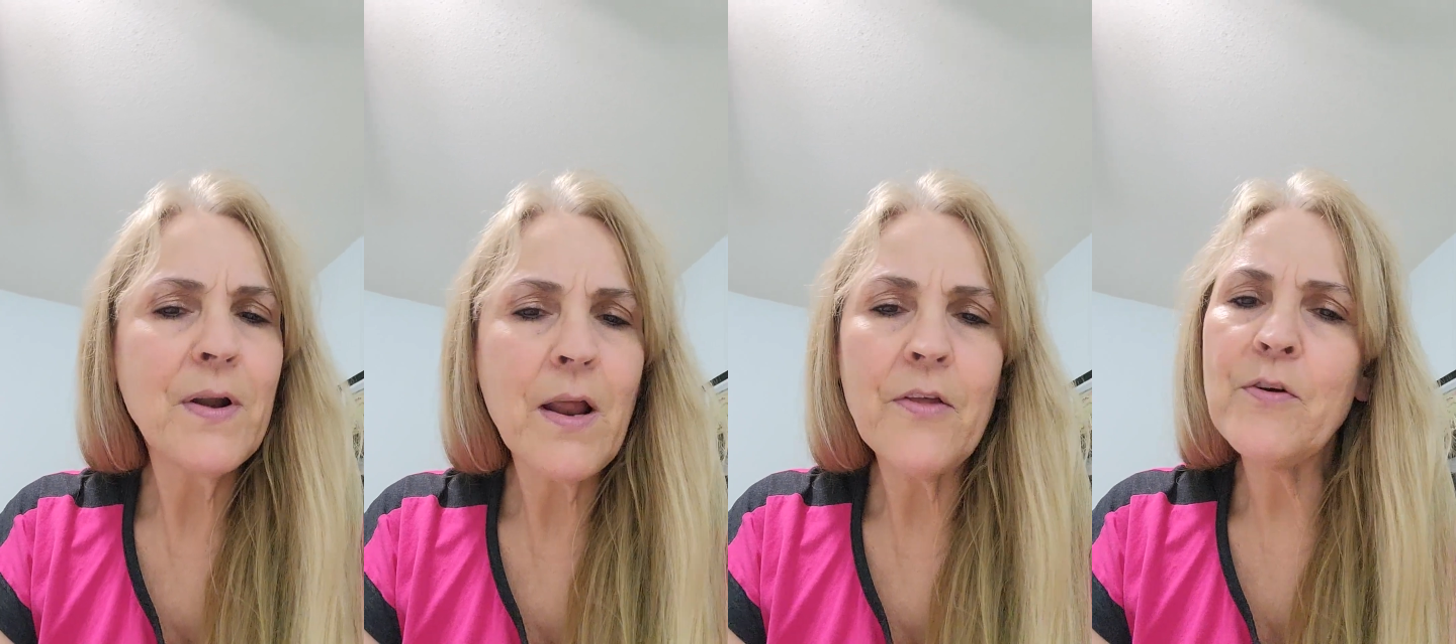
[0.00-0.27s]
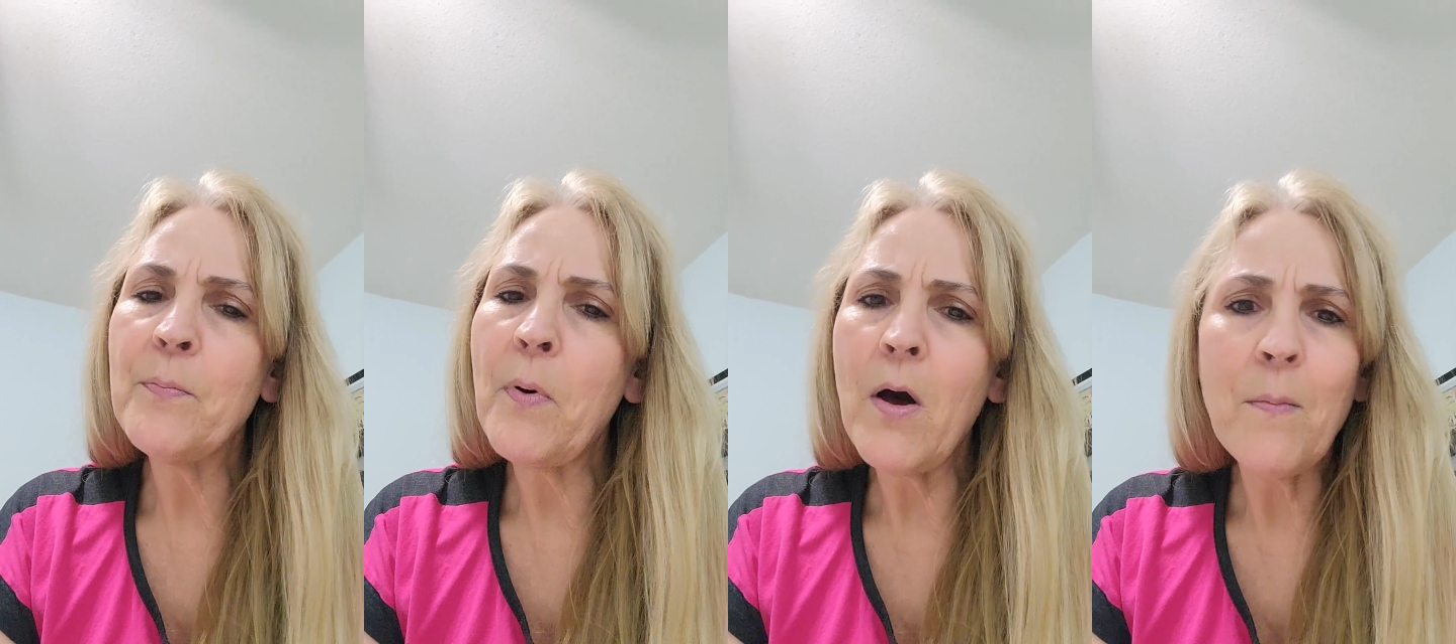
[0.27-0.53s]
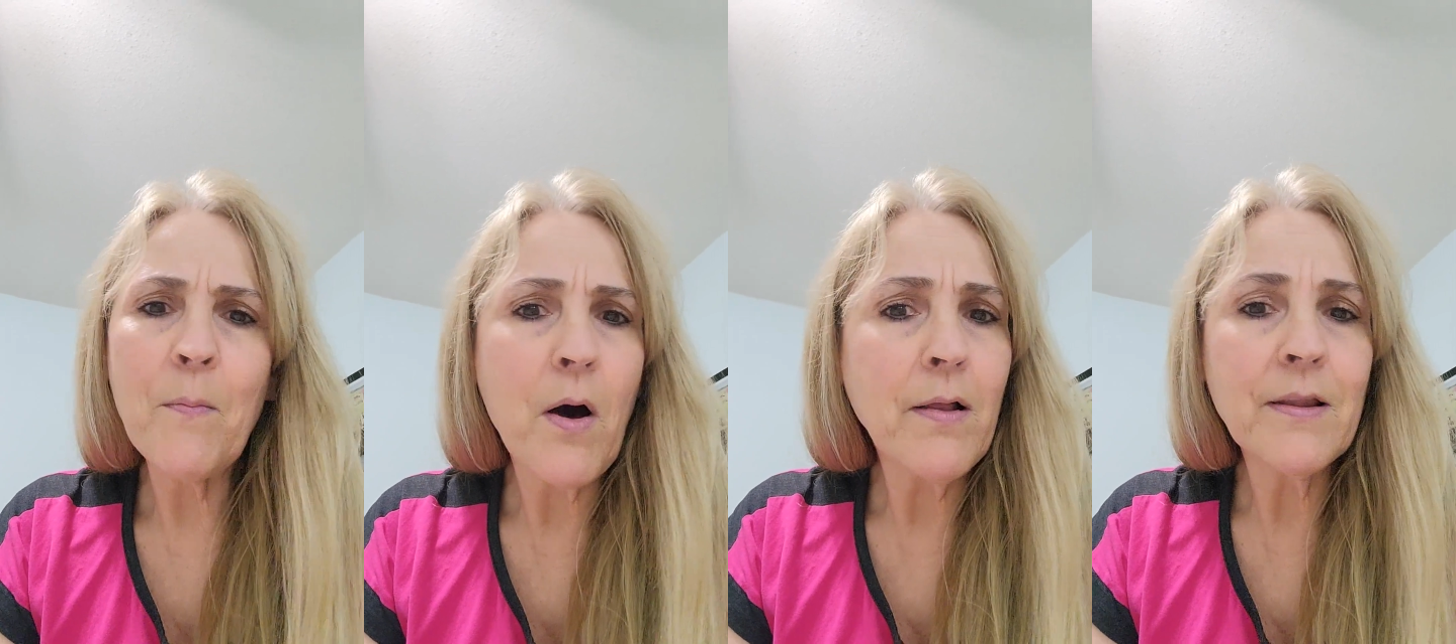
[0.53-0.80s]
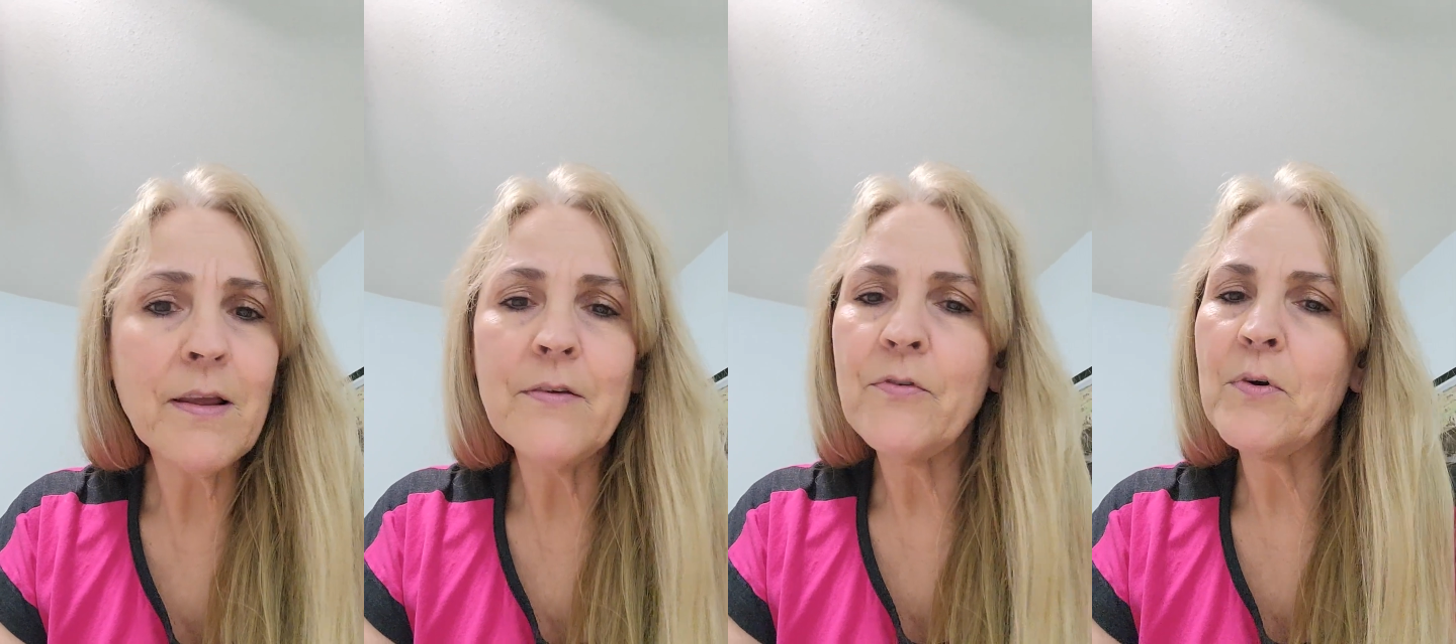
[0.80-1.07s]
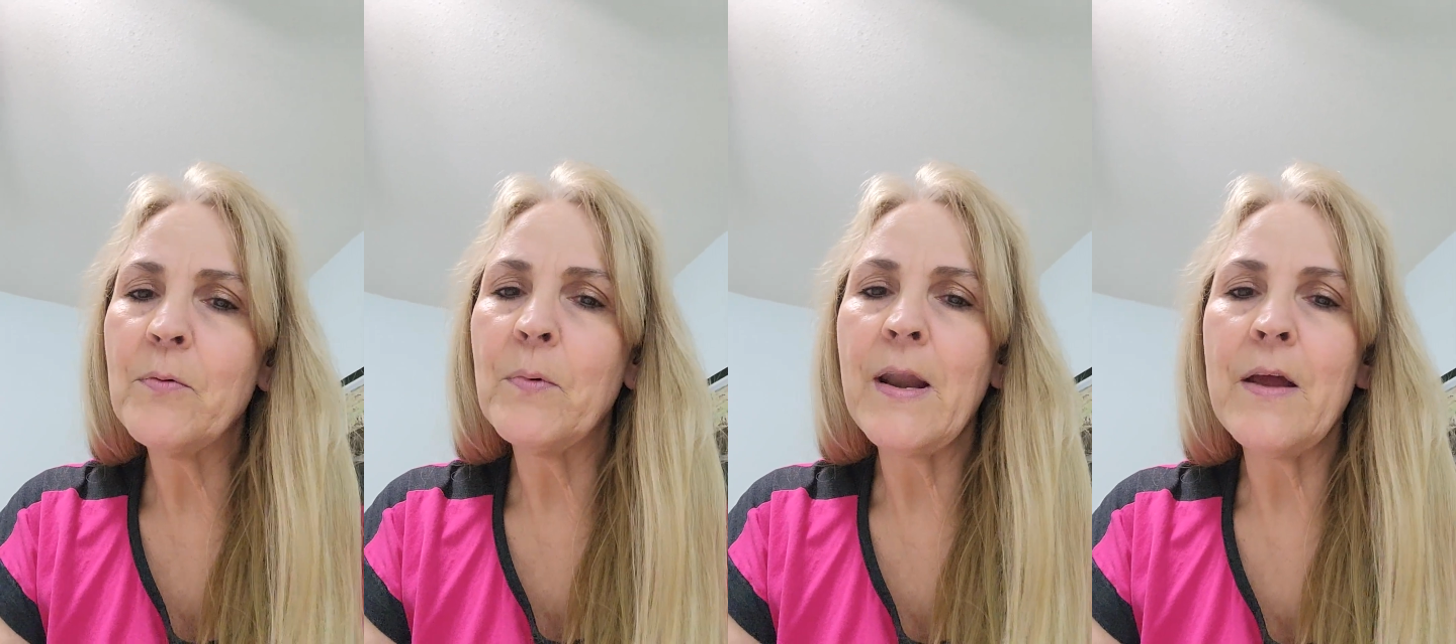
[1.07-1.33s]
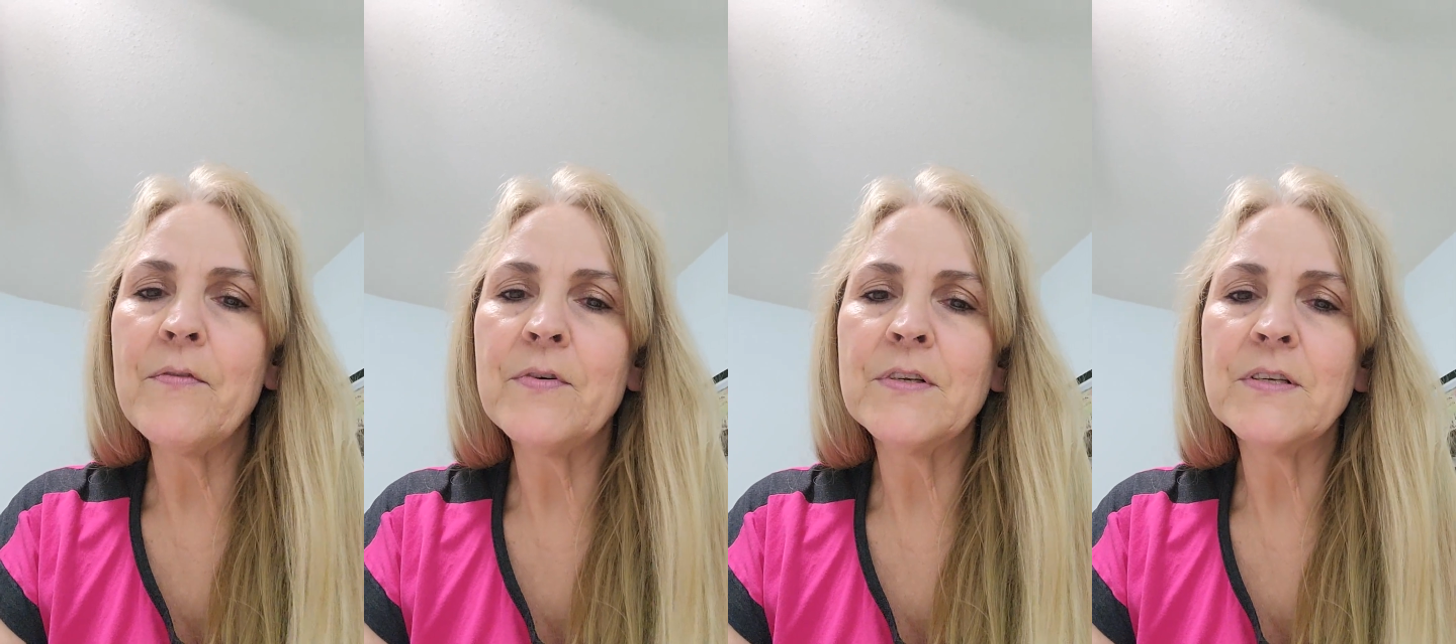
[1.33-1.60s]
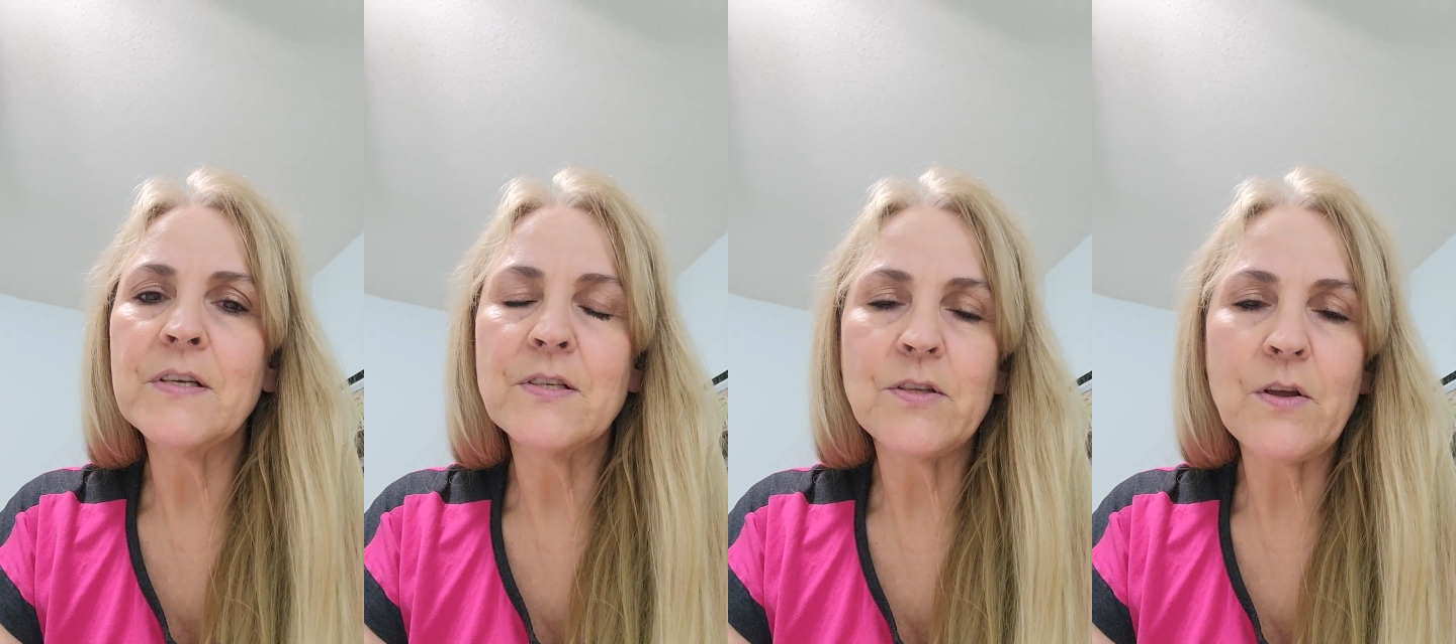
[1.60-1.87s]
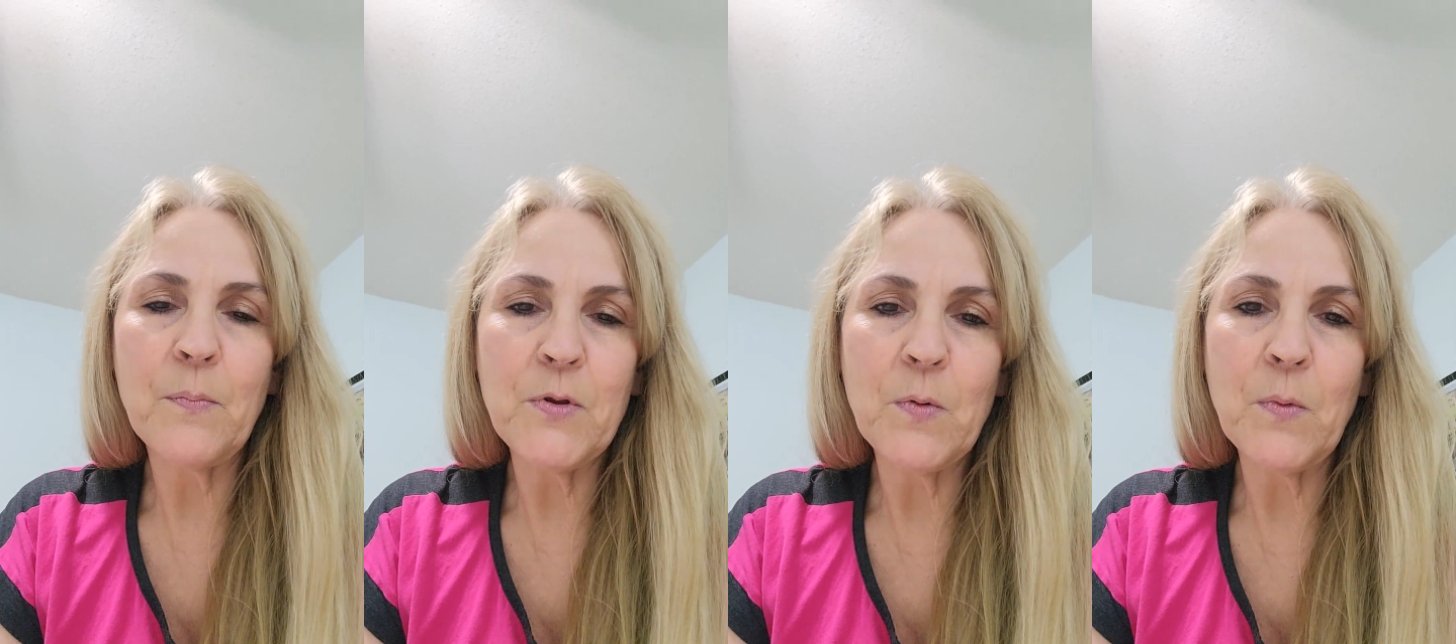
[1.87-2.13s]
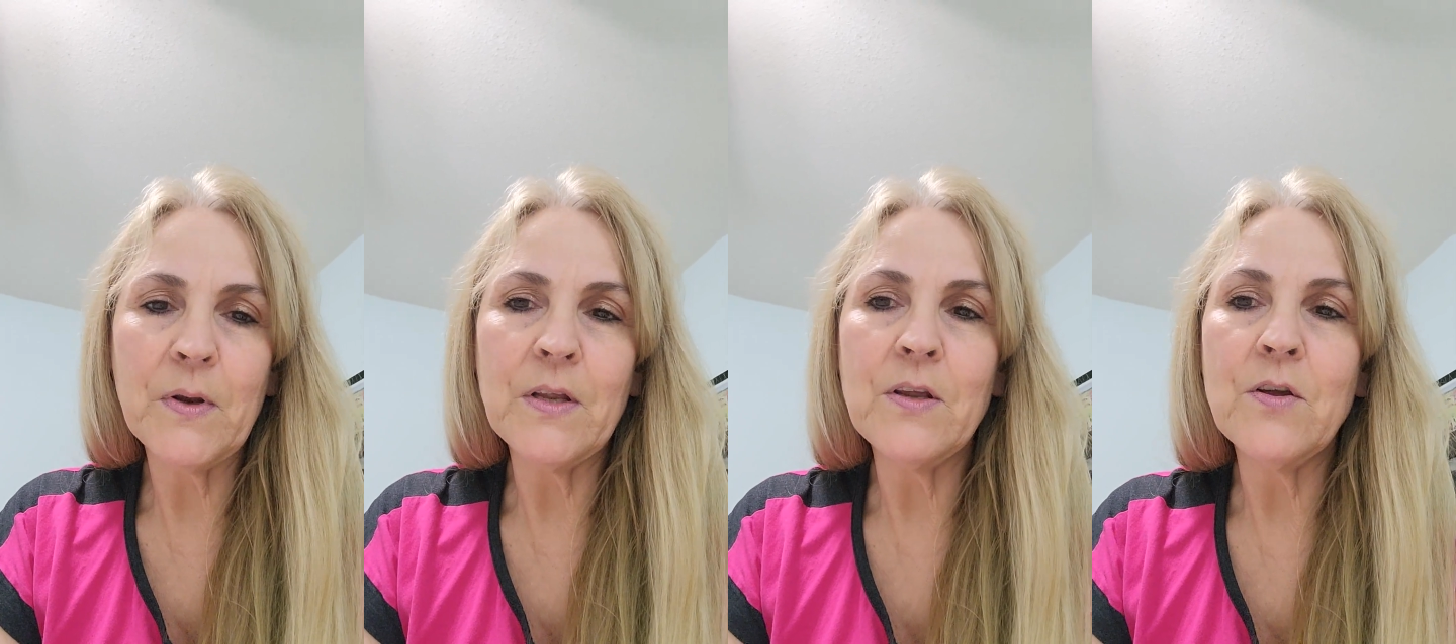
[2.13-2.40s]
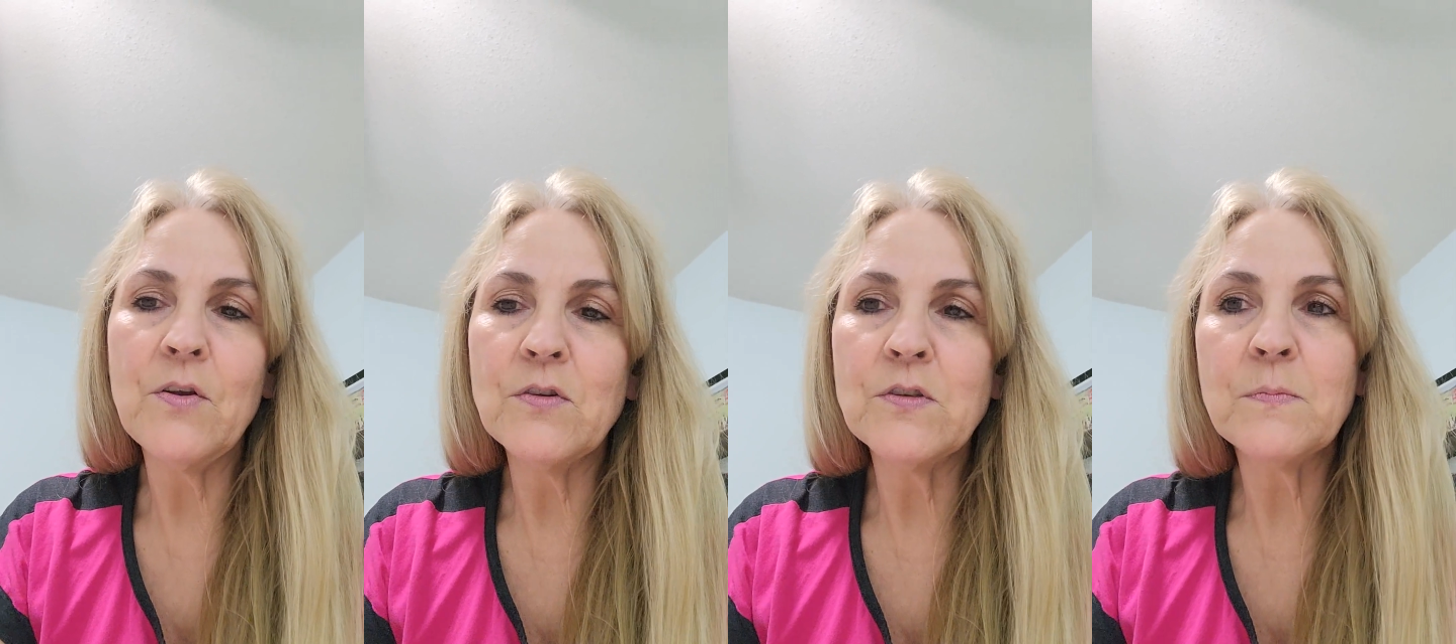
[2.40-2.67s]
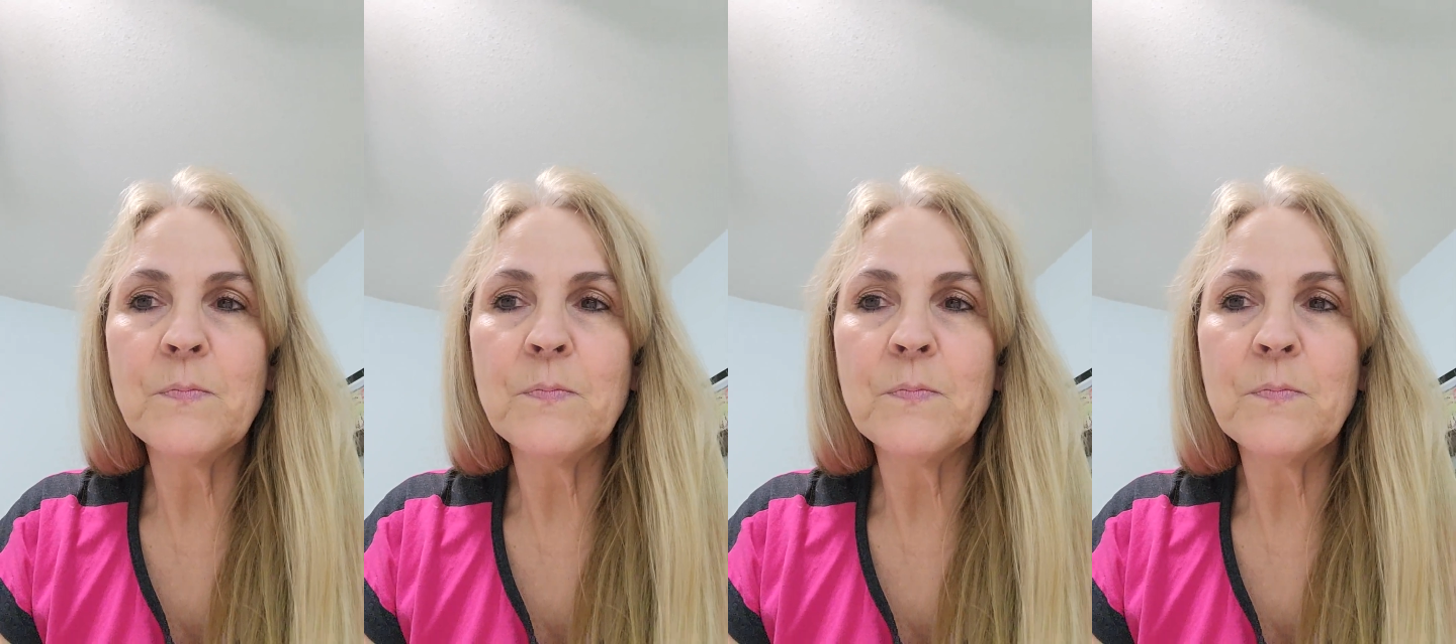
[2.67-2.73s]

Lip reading: another Palmolive or whatever dish soap you want to use.